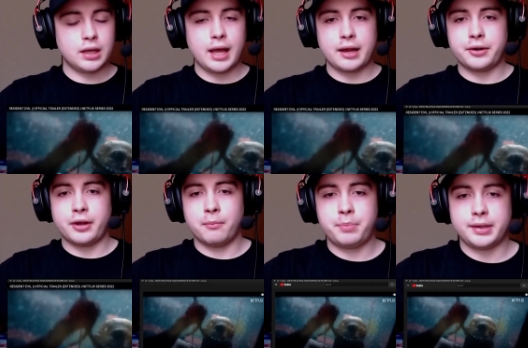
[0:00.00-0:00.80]
I don't
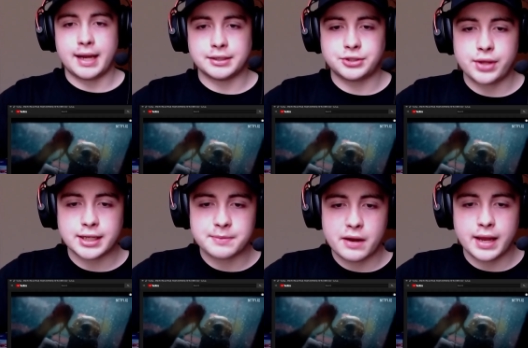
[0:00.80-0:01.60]
know. But yeah, so
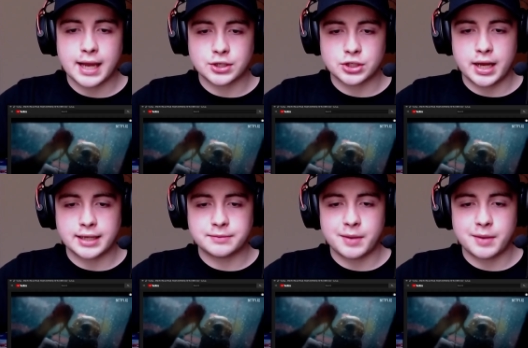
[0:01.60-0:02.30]
that's my reaction, guys,